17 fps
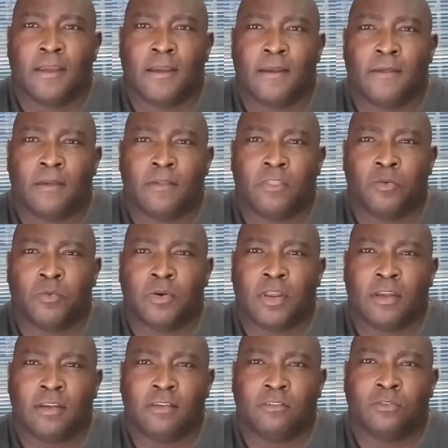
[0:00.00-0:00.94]
uh, they were in
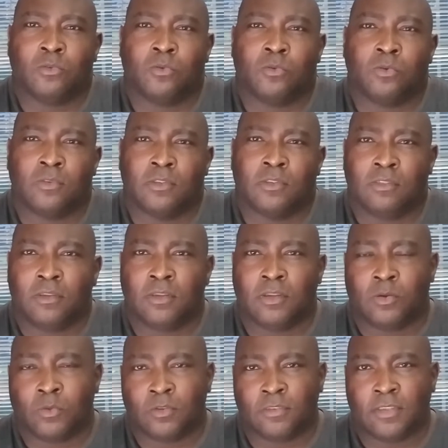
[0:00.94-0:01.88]
high school and the
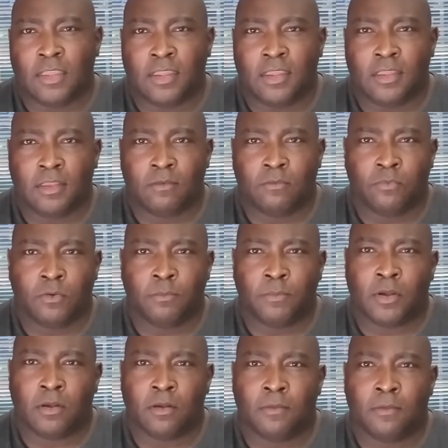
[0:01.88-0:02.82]
thing was, hey, in
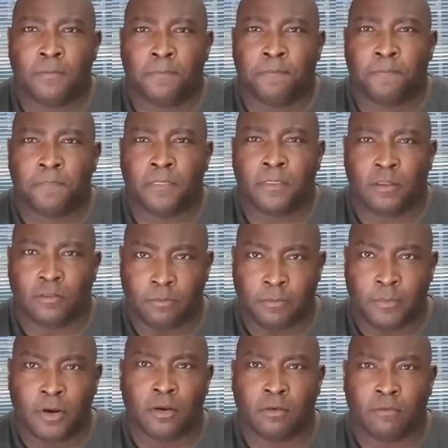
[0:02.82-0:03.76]
football, that's
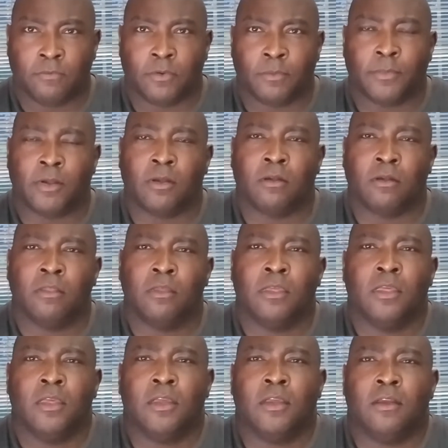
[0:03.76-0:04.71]
American football,
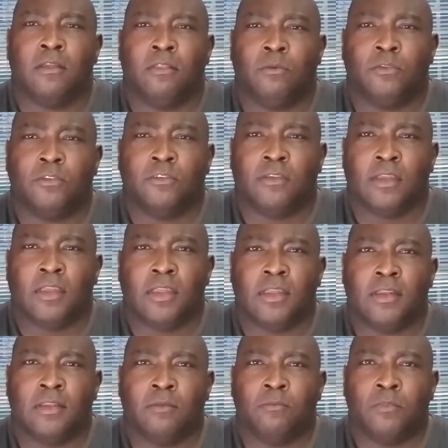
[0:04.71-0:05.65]
they would say,
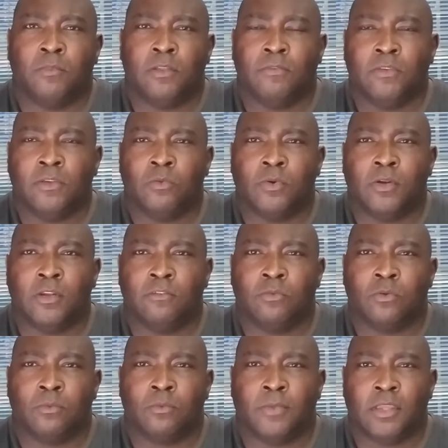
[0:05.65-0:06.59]
hey, lifting weights
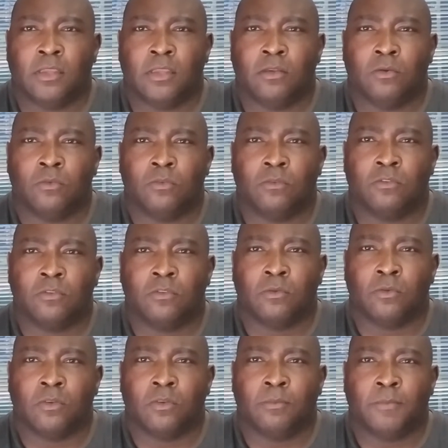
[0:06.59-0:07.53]
will make you
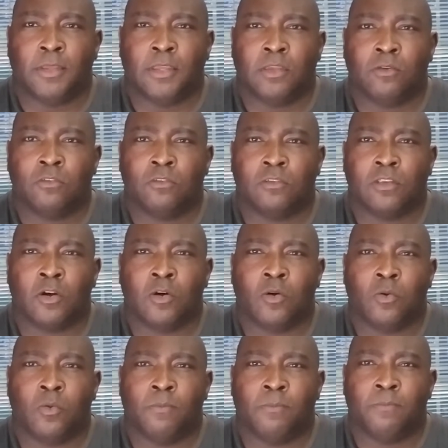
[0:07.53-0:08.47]
make you
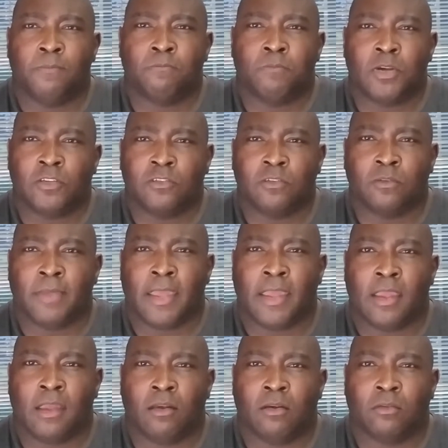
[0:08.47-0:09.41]
slow, muscle
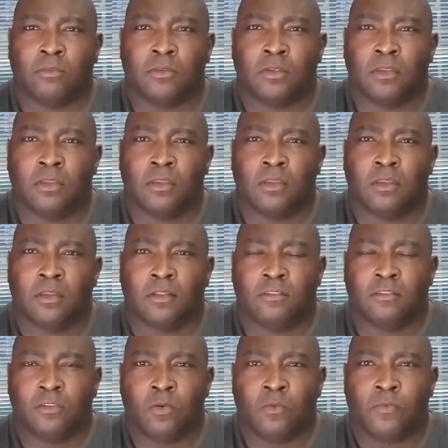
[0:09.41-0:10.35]
bound, and
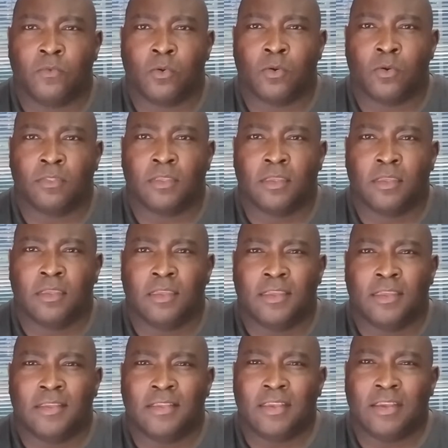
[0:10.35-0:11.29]
so forth.
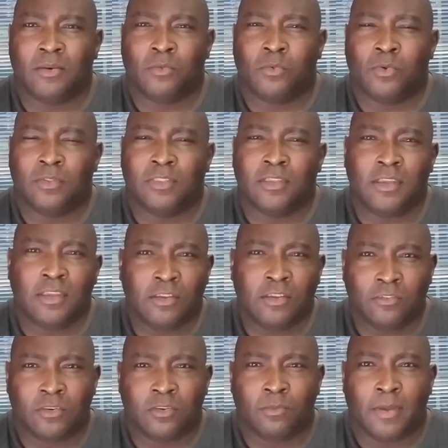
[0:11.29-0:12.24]
Yet what they
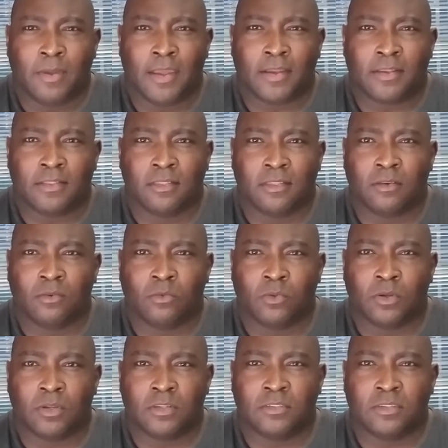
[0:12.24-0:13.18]
used to do back then
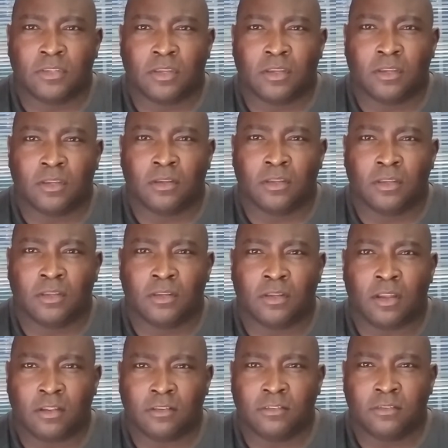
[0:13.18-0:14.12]
was uh,
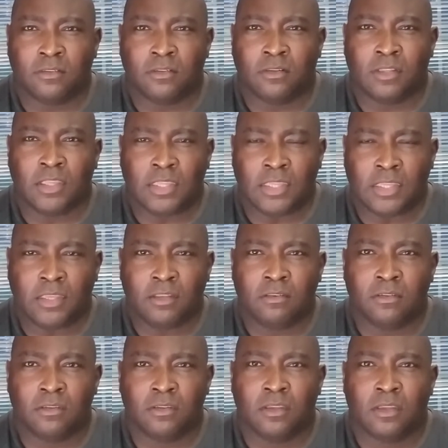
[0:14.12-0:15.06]
constantly eat,